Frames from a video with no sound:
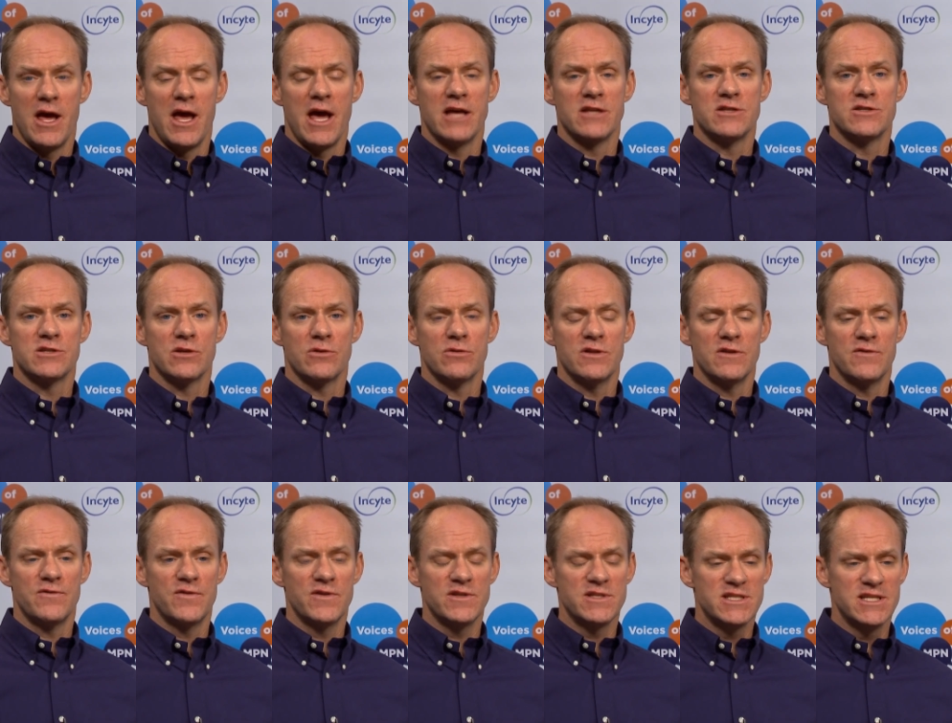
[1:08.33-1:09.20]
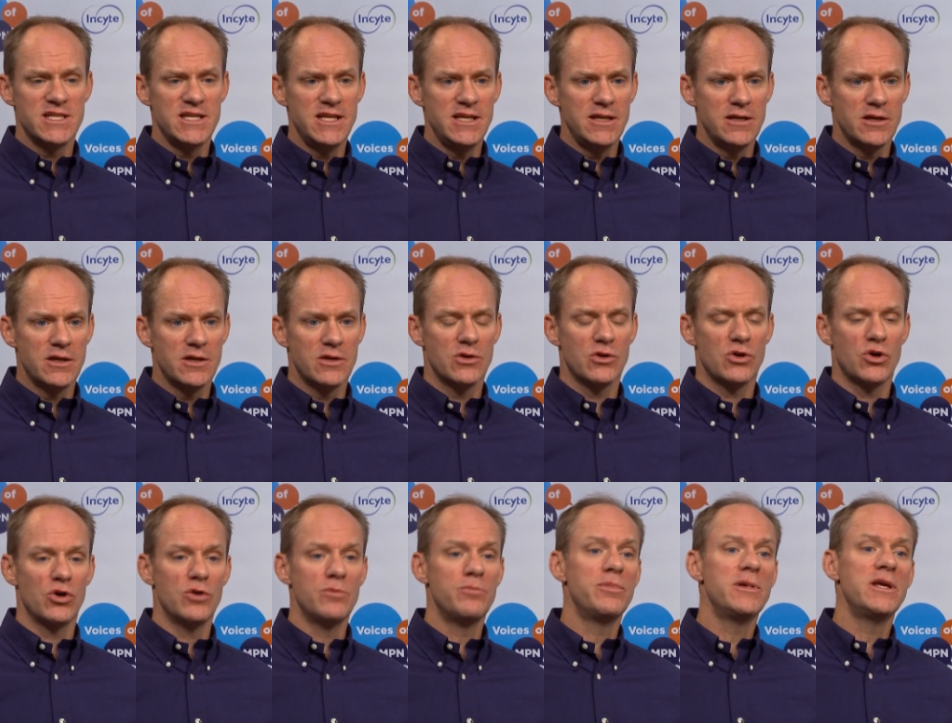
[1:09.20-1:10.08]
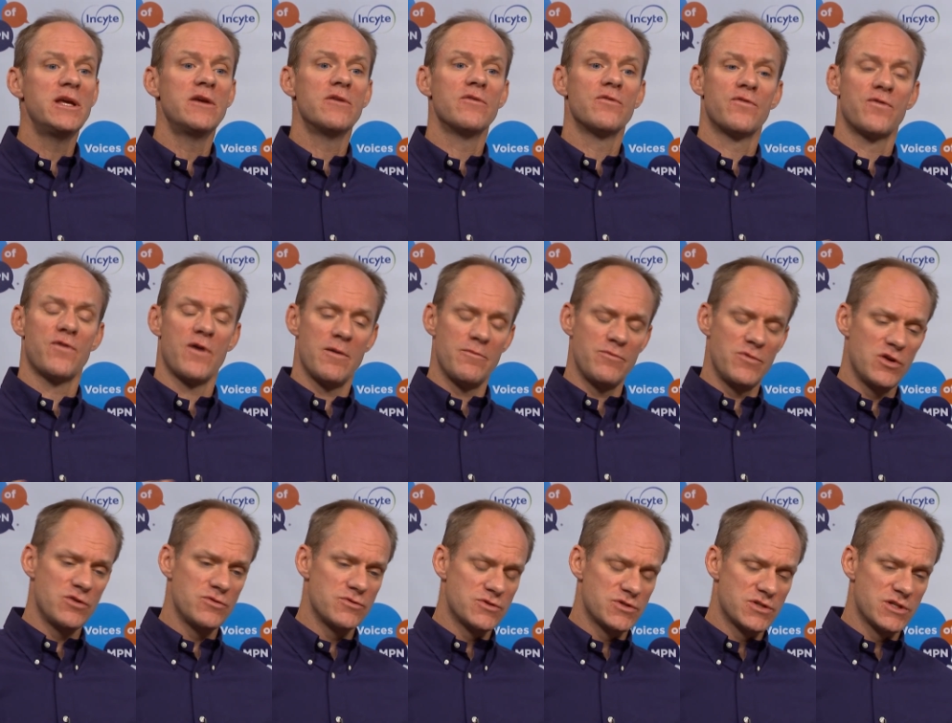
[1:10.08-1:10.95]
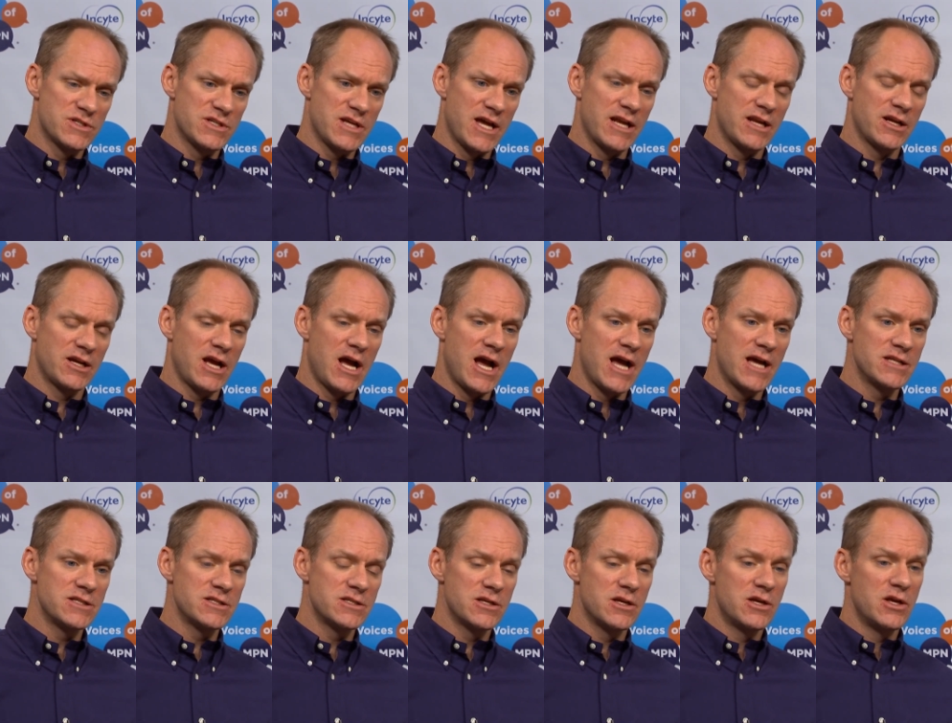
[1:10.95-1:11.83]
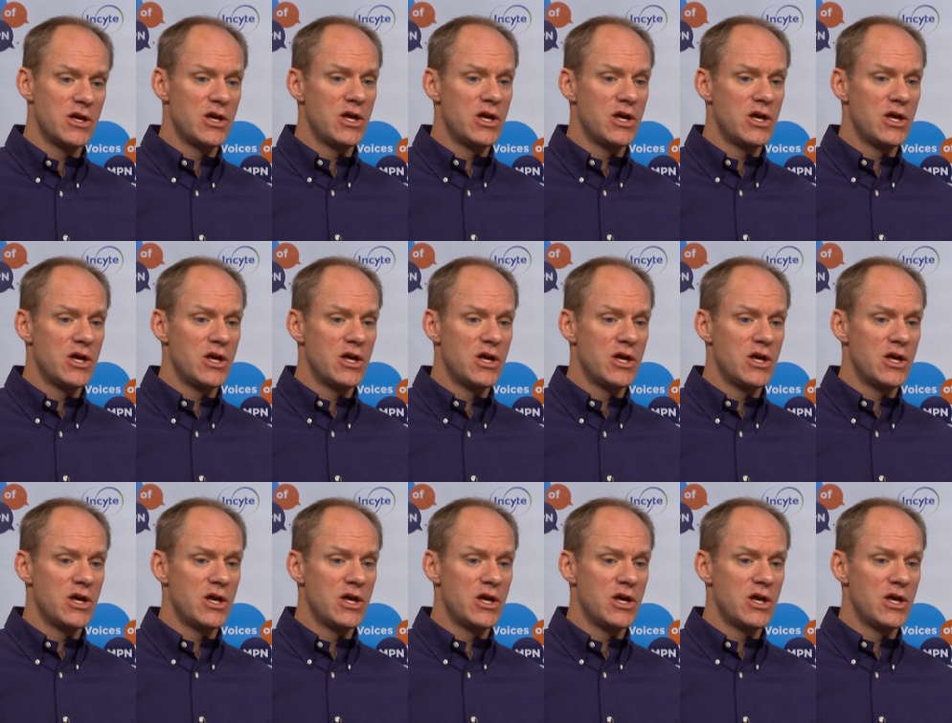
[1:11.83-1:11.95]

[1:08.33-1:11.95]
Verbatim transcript: And so the fatigue could be from those cytokines.